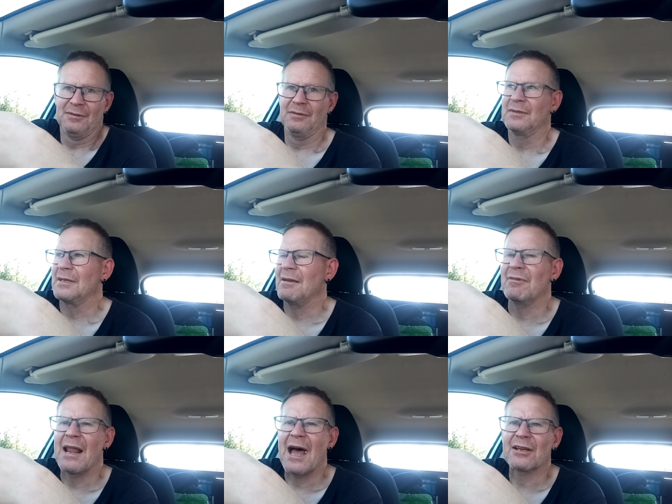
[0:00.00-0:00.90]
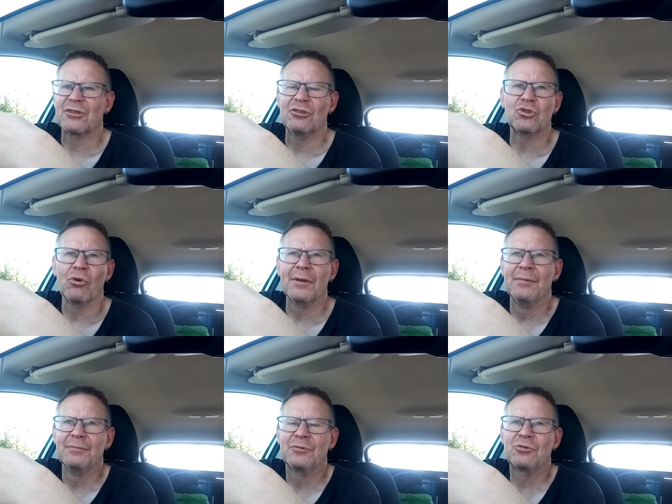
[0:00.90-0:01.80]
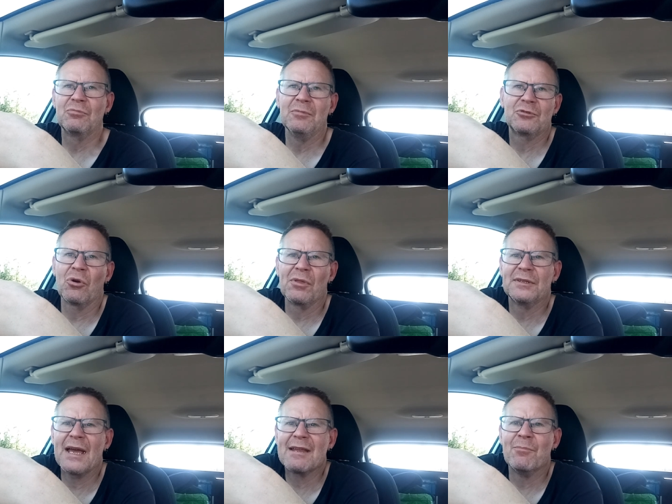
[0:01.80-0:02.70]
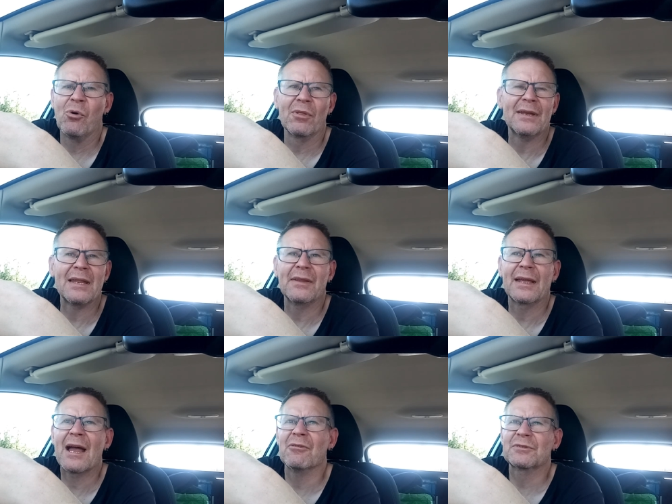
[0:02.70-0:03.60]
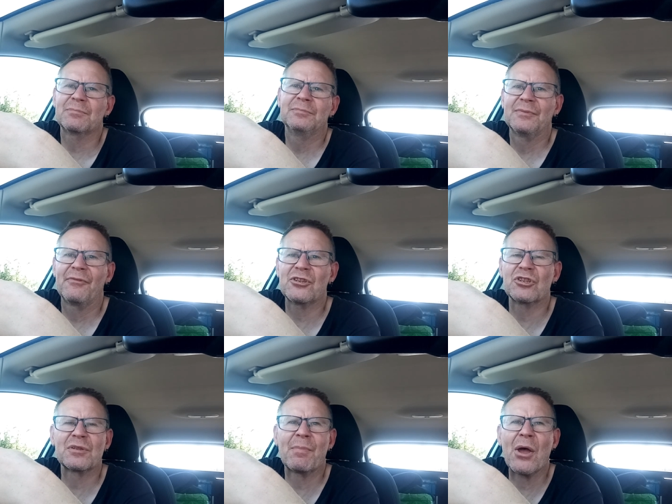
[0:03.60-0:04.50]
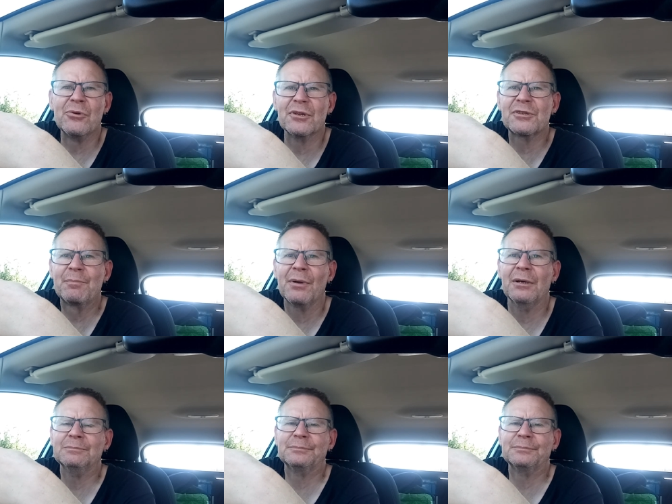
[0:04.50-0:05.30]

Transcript: sit and relax and enjoy enjoy the day more than anything else. Fish is a bonus, but